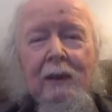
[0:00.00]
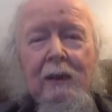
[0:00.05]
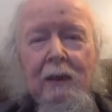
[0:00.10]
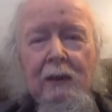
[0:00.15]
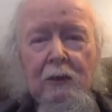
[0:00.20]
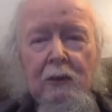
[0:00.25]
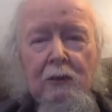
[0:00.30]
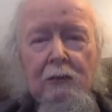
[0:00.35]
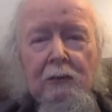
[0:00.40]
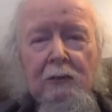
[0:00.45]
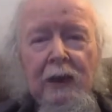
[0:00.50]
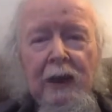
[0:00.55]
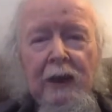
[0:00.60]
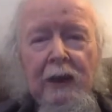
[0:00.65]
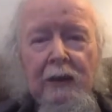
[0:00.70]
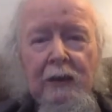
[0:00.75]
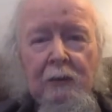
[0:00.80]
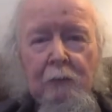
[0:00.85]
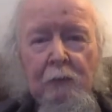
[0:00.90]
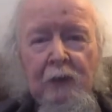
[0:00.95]
A long
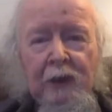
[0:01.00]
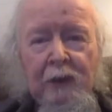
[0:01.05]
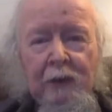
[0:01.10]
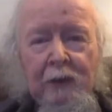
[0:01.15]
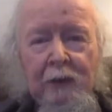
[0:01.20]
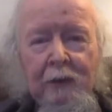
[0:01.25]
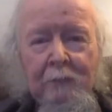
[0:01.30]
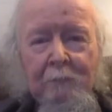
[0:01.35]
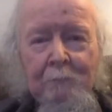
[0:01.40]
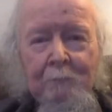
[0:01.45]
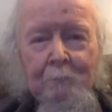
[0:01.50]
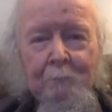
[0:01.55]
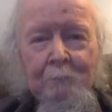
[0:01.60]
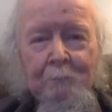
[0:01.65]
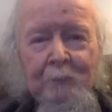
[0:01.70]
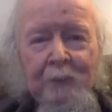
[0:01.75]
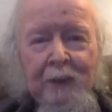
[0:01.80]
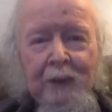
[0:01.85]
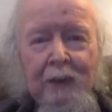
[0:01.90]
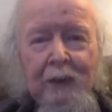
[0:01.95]
line awaited him.
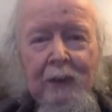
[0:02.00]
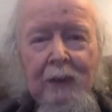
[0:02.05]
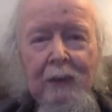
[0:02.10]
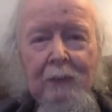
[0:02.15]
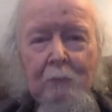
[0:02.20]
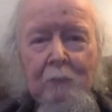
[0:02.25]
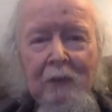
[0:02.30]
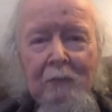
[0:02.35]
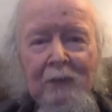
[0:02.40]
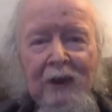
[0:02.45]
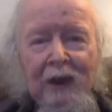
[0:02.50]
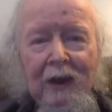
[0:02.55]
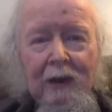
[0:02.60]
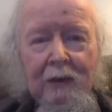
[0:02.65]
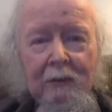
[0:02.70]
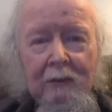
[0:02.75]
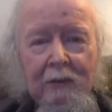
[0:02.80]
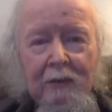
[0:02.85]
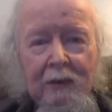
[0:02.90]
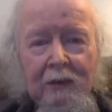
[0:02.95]
Mamma,
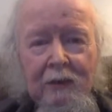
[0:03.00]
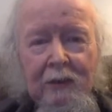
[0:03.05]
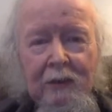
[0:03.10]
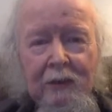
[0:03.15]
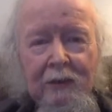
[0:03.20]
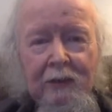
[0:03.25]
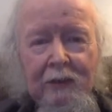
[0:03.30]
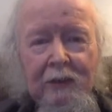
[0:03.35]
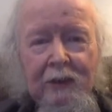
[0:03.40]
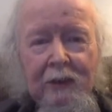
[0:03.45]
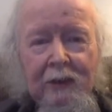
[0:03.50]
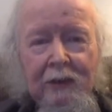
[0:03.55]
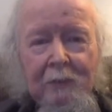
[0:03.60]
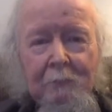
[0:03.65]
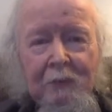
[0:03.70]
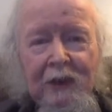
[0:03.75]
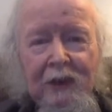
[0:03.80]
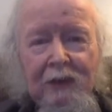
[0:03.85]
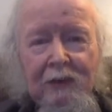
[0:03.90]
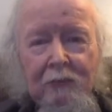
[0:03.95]
look, the
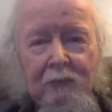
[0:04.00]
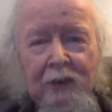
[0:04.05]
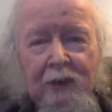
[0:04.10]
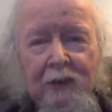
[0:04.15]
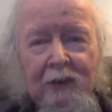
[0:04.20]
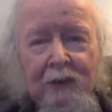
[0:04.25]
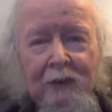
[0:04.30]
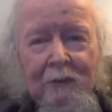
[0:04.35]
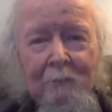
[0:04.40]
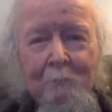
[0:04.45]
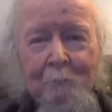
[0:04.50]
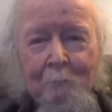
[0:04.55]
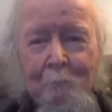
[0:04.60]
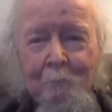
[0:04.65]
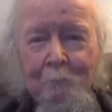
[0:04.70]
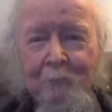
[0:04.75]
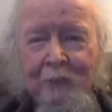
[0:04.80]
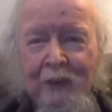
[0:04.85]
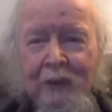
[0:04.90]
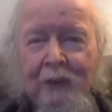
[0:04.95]
expatriate.
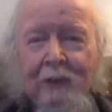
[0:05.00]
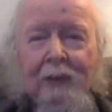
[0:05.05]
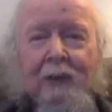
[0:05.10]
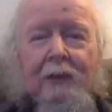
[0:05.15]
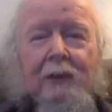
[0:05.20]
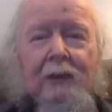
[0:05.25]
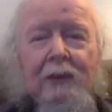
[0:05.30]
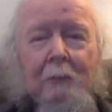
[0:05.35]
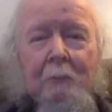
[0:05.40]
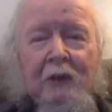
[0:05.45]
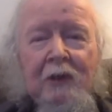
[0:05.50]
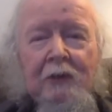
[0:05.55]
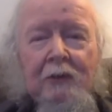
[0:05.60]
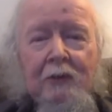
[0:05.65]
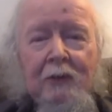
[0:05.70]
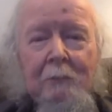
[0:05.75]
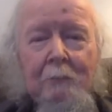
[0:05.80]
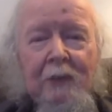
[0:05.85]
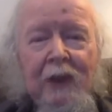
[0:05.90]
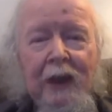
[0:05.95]
The
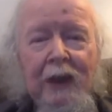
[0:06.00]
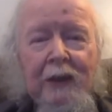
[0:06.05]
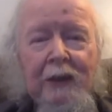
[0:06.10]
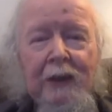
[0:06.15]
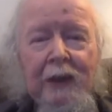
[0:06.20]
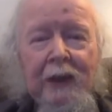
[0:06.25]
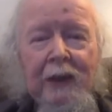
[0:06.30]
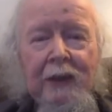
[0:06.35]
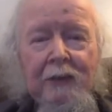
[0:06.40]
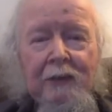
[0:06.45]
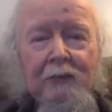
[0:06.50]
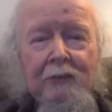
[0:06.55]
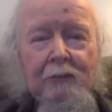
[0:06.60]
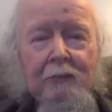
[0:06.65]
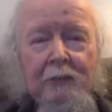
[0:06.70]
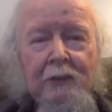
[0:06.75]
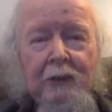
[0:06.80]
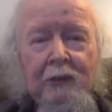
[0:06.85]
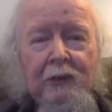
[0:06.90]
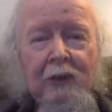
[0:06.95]
mother applied hands
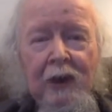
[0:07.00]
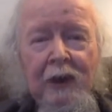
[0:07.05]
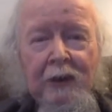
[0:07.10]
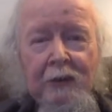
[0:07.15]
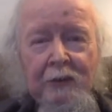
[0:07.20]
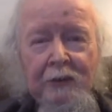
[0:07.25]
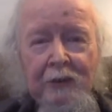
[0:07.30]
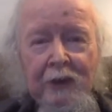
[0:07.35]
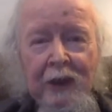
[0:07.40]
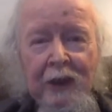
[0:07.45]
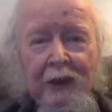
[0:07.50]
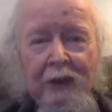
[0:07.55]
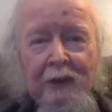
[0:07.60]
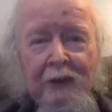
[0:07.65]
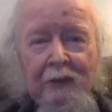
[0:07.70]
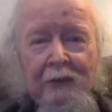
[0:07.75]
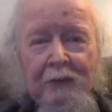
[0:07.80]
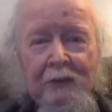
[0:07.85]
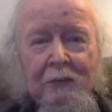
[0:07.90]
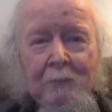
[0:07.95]
to the child's
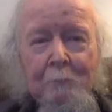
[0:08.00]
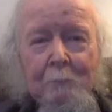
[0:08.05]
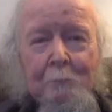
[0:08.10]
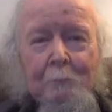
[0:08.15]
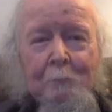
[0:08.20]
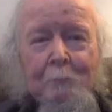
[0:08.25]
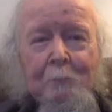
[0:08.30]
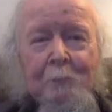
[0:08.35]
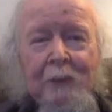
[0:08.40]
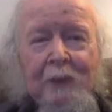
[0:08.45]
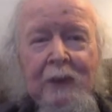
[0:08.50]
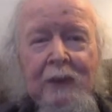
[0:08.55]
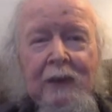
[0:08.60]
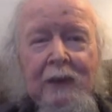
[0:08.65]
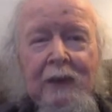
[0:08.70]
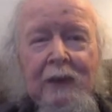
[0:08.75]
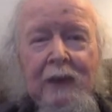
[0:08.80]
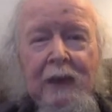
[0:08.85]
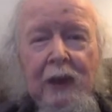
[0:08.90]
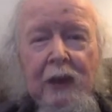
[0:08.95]
eyes.
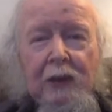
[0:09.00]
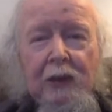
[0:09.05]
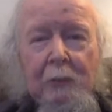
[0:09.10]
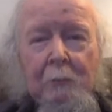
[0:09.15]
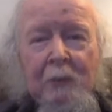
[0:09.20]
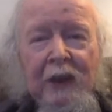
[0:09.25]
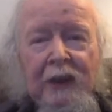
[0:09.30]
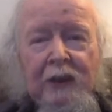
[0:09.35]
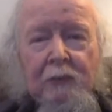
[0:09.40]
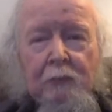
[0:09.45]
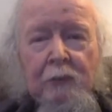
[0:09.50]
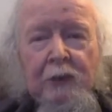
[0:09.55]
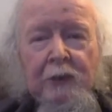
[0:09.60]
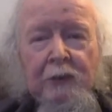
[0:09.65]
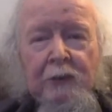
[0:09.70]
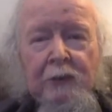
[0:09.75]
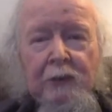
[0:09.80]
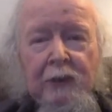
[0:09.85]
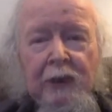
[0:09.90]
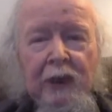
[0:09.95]
Other
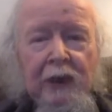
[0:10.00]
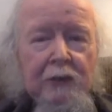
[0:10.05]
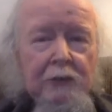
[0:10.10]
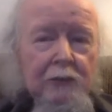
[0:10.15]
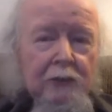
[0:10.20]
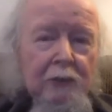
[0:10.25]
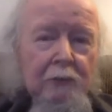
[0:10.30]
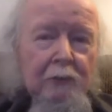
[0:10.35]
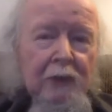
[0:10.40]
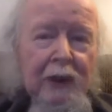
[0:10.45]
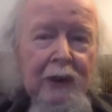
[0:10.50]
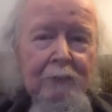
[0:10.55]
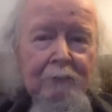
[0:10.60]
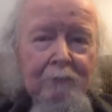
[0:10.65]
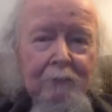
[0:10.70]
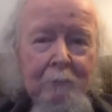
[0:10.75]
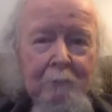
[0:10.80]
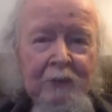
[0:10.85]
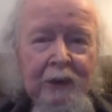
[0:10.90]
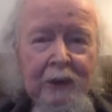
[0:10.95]
patrons edged away
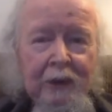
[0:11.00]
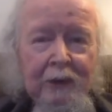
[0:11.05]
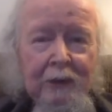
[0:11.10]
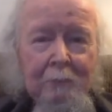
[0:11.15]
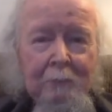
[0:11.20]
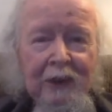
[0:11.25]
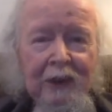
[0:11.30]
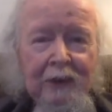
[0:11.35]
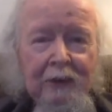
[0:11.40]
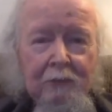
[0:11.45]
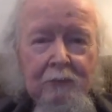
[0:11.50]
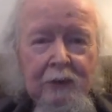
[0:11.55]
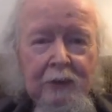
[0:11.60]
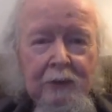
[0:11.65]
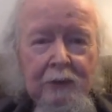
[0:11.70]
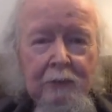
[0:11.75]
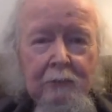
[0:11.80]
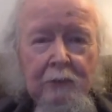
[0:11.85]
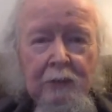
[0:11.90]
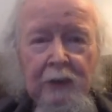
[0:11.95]
from the
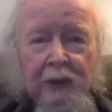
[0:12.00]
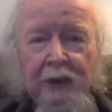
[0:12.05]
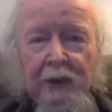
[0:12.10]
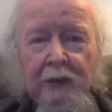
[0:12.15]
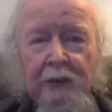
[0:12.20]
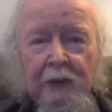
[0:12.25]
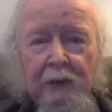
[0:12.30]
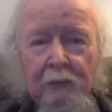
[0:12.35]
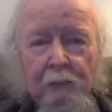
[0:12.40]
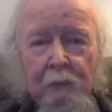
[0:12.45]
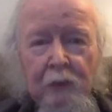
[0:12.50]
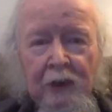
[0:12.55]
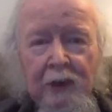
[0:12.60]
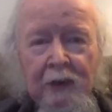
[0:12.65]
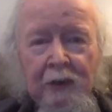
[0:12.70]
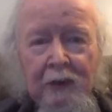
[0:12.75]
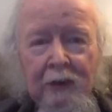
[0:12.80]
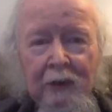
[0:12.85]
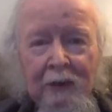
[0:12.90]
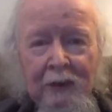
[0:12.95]
expatriate, who glared at one
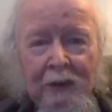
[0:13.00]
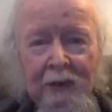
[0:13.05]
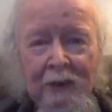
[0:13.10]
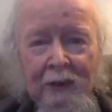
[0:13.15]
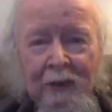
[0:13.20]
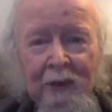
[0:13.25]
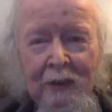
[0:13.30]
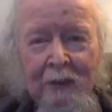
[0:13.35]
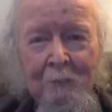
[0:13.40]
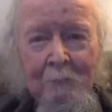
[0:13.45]
and all.